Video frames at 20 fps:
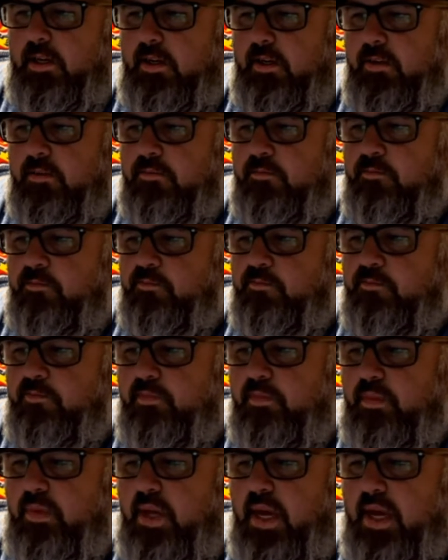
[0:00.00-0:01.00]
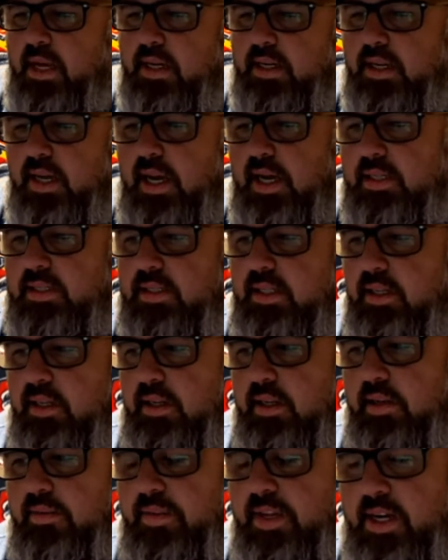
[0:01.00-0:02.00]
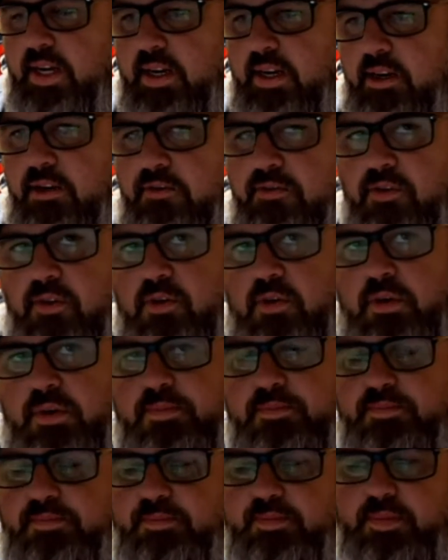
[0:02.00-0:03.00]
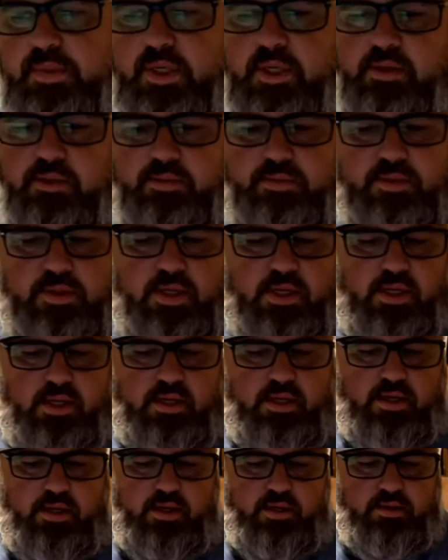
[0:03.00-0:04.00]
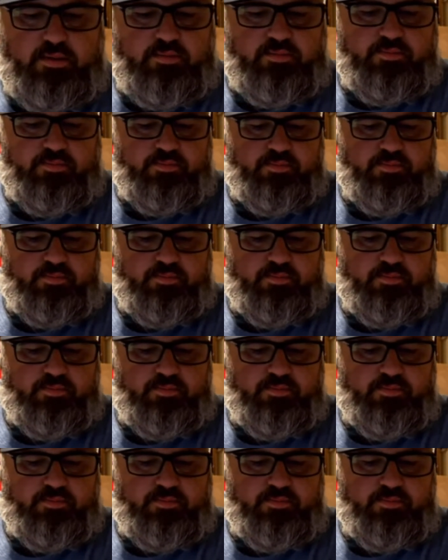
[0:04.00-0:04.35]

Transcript: um, I still live there in '04. So um,